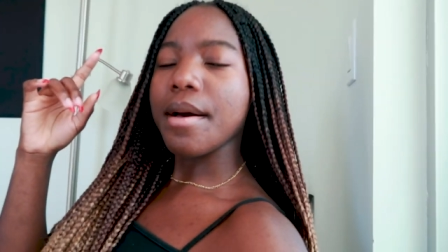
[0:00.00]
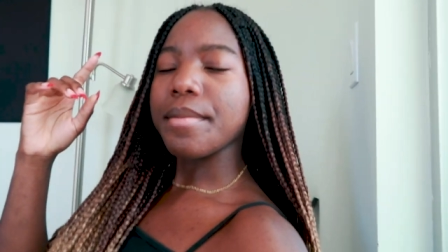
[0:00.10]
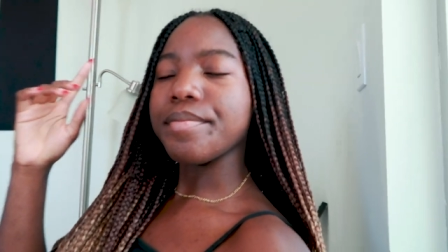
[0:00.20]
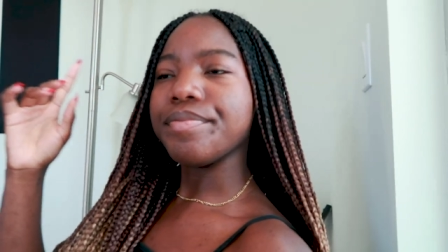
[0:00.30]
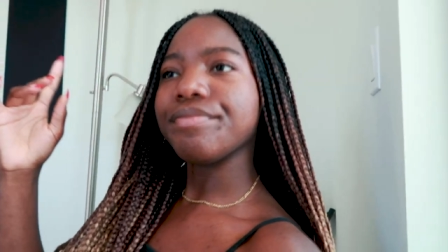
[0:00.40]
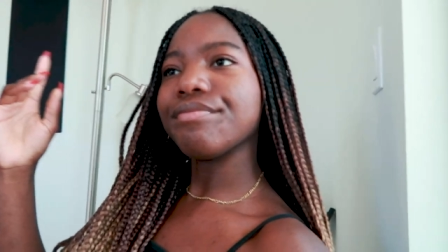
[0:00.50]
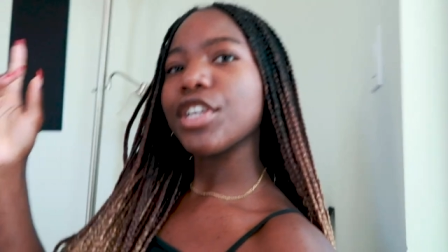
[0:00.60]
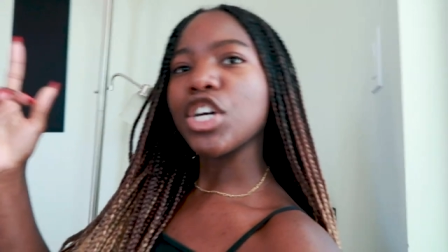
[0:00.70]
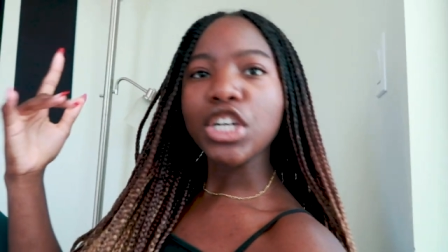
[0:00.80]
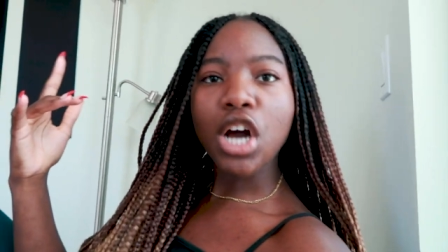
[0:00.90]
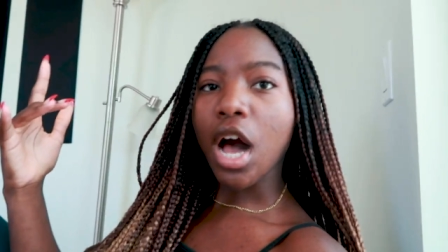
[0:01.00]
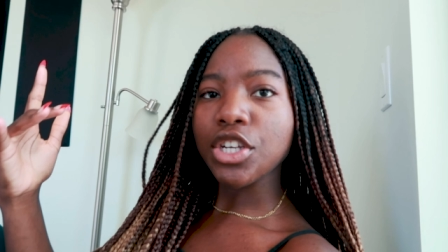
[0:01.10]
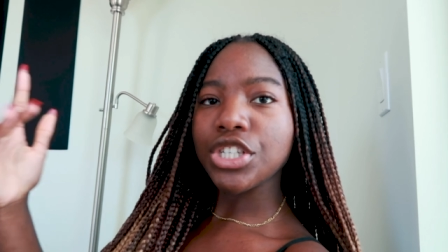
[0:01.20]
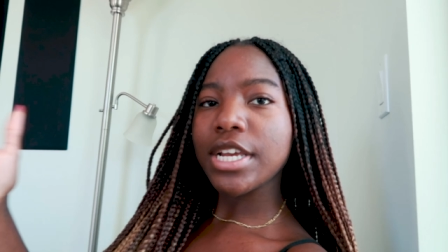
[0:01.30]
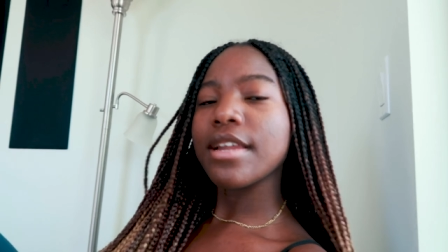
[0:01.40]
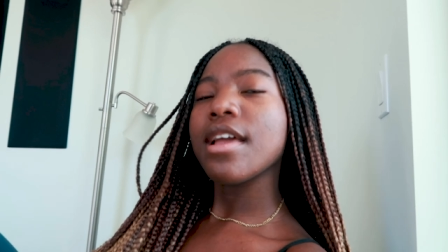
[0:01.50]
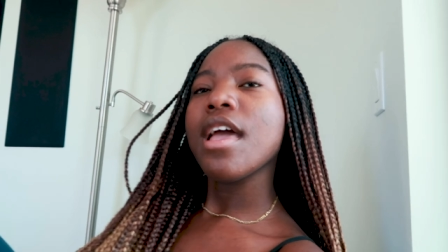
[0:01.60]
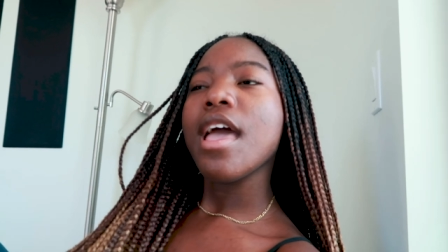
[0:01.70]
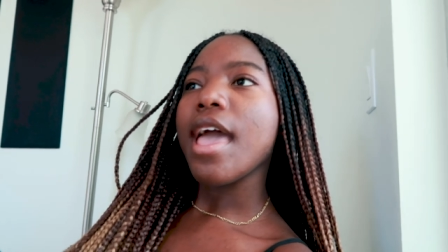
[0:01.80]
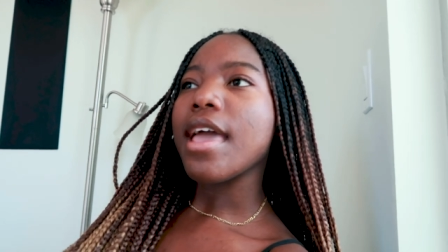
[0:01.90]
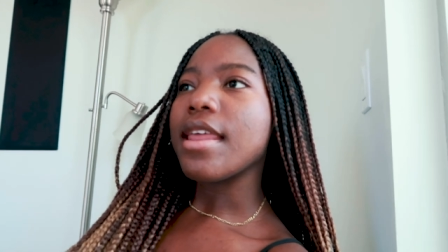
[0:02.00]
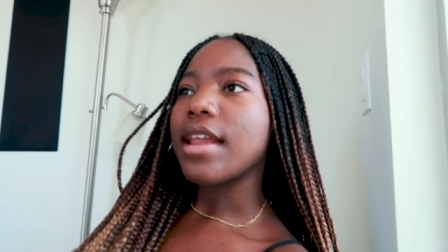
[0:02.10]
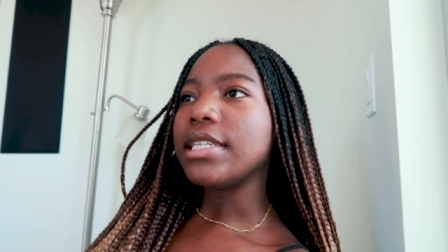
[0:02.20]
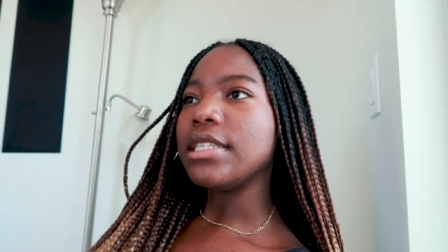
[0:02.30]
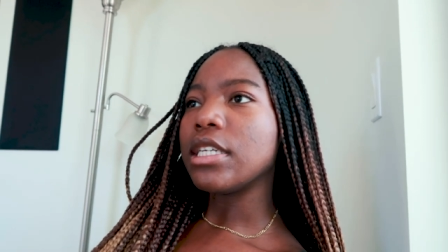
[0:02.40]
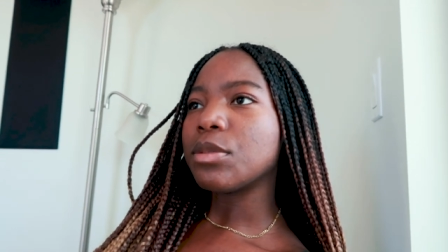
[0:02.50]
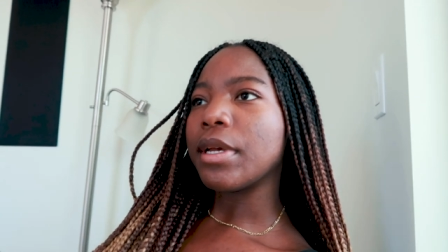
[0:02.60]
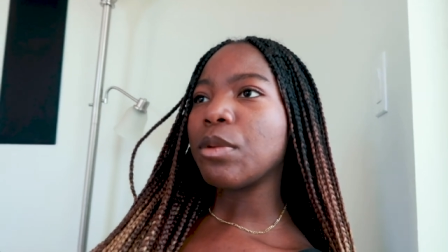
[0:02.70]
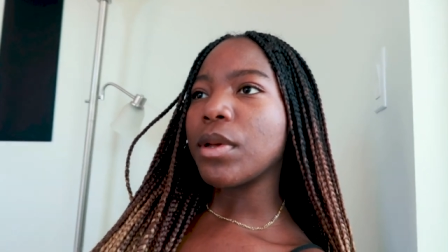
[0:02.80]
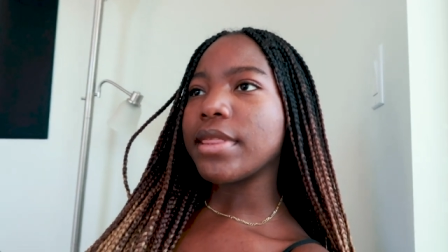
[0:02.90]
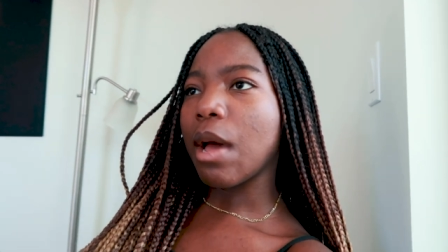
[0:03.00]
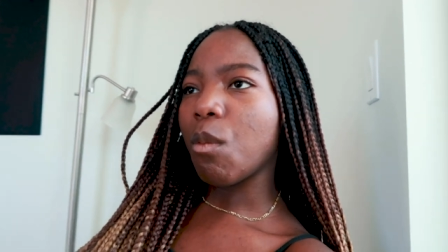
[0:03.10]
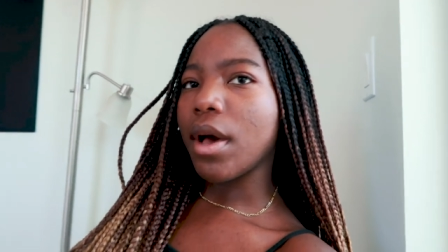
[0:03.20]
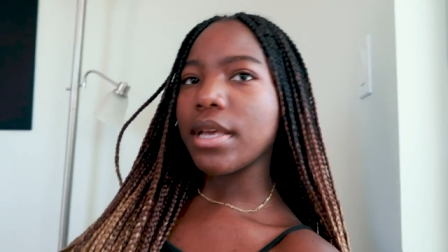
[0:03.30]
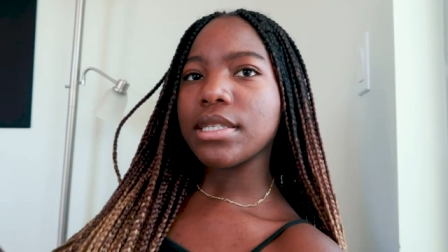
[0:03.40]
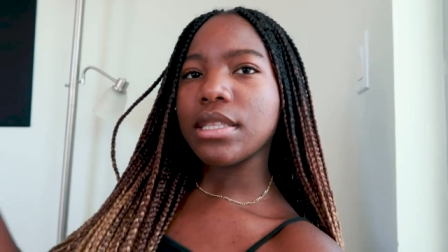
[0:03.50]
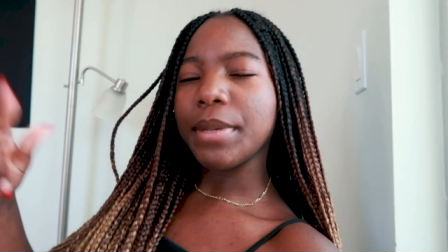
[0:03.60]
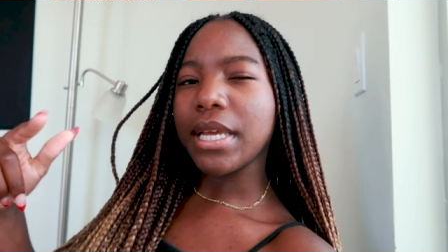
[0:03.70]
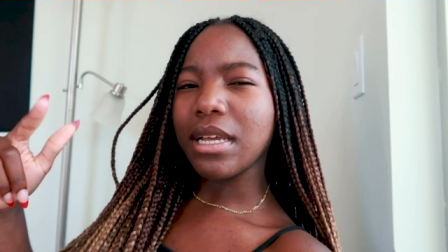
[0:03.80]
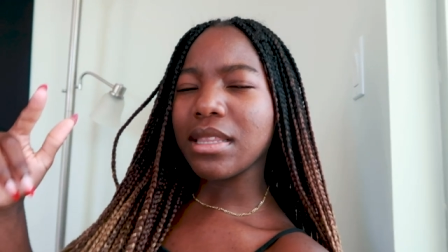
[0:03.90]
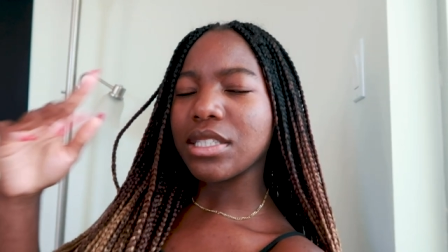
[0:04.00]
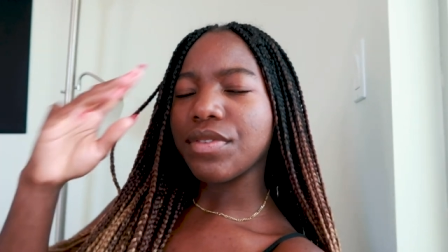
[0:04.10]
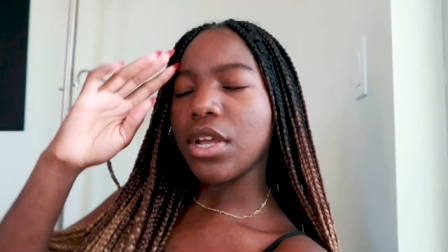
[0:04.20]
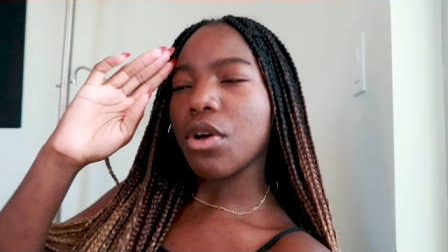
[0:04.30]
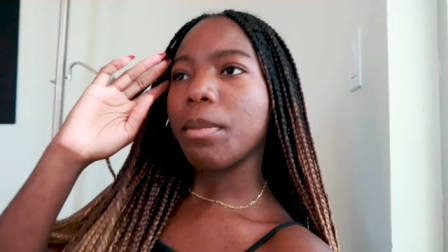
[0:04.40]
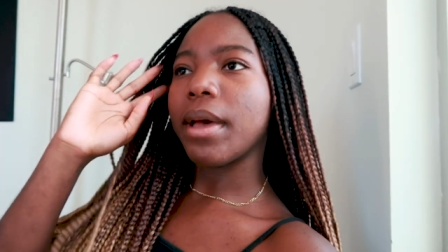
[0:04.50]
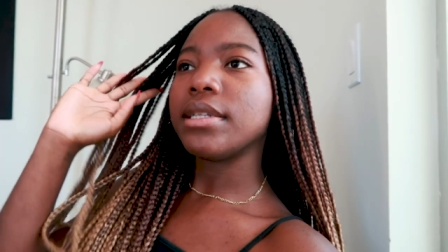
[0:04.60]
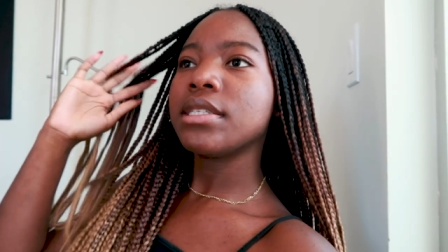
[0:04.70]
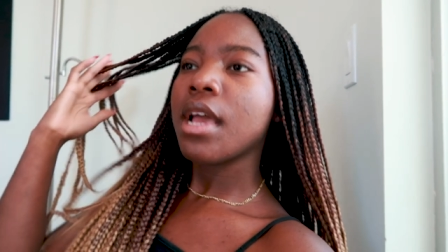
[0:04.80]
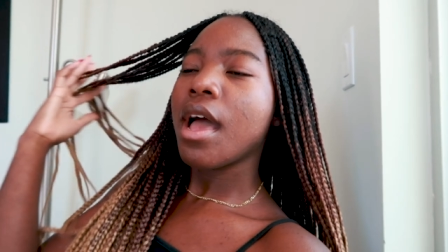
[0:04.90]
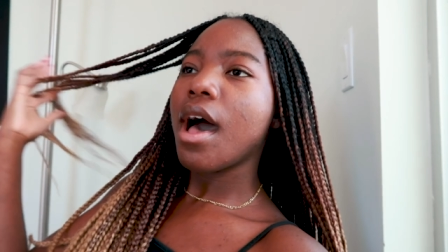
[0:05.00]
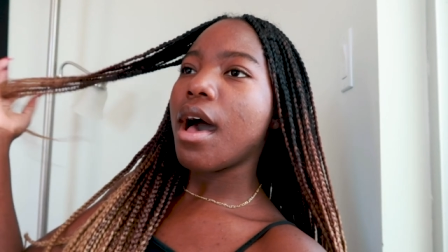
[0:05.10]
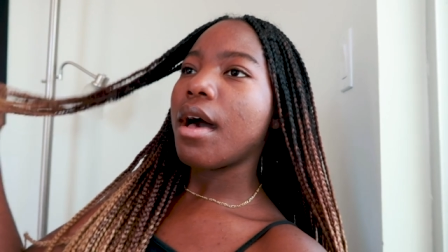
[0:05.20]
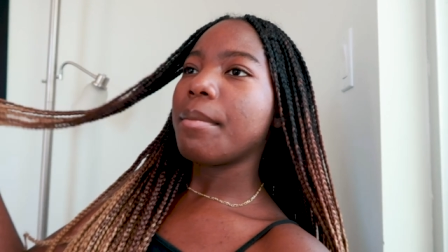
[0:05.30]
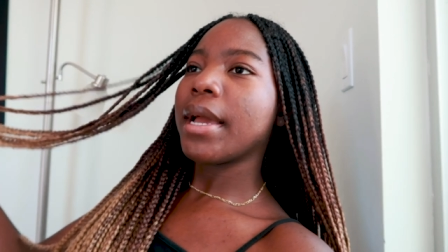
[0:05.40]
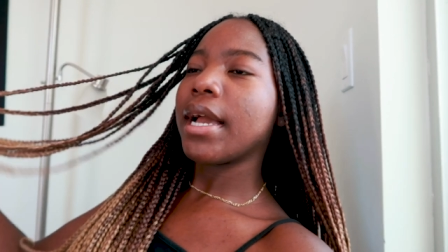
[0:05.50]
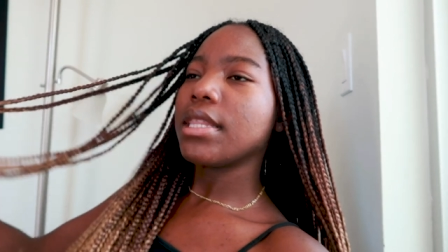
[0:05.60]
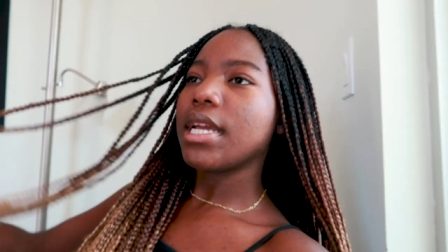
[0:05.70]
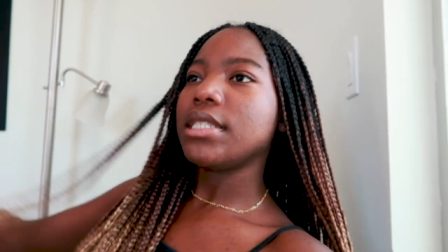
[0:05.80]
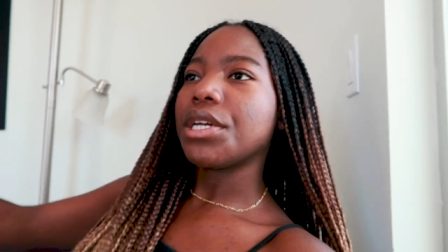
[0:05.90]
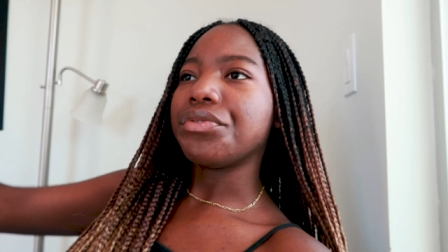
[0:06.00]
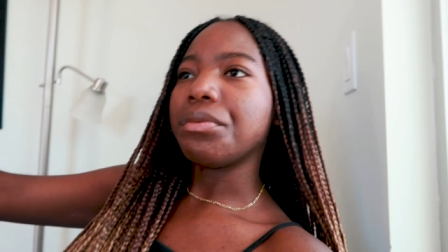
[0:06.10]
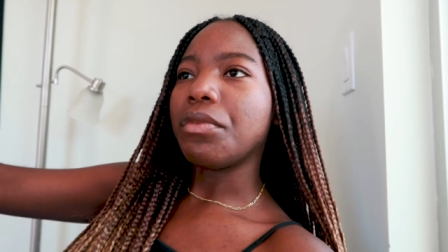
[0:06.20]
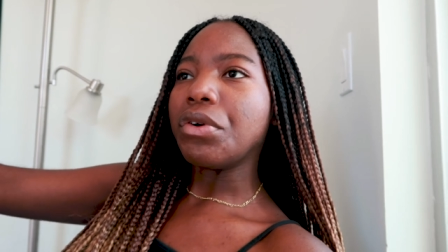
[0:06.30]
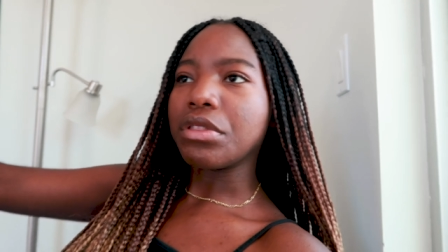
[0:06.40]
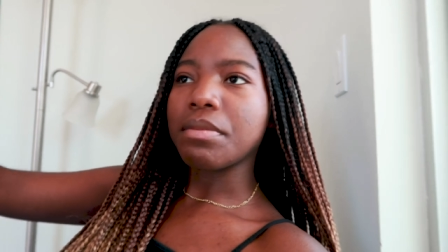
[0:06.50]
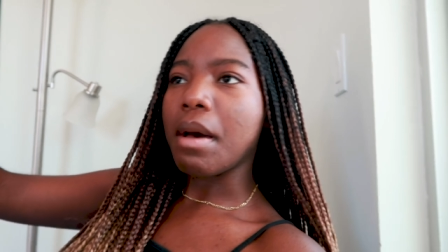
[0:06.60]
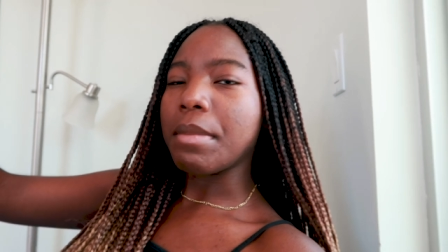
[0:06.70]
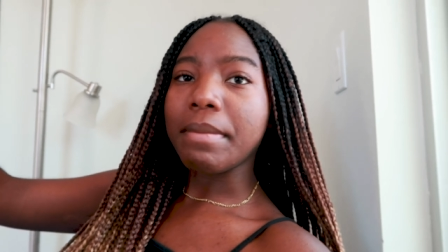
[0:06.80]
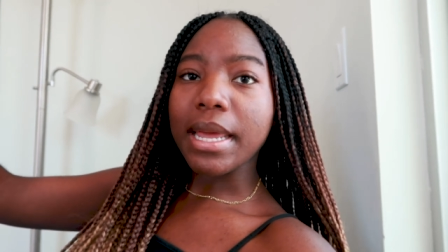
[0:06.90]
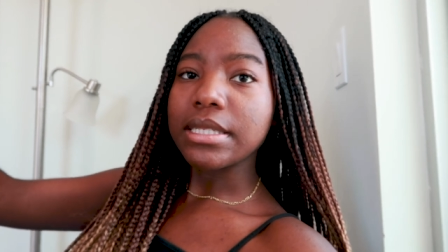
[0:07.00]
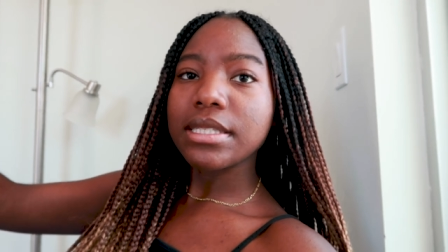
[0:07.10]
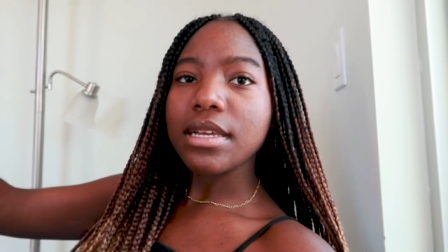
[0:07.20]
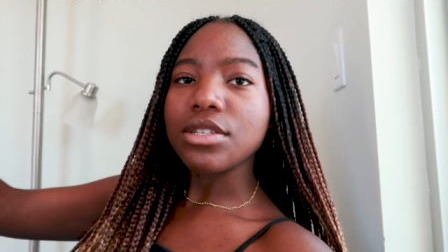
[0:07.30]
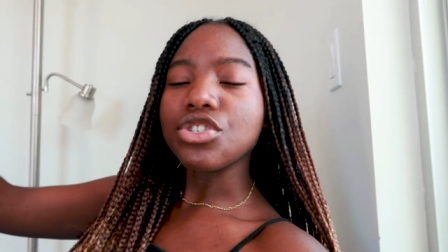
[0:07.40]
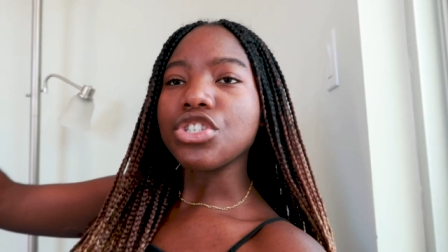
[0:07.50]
um, concoction and I didn't explain what that was at the beginning of this video but um, I got the idea from Earth Mama Medicine.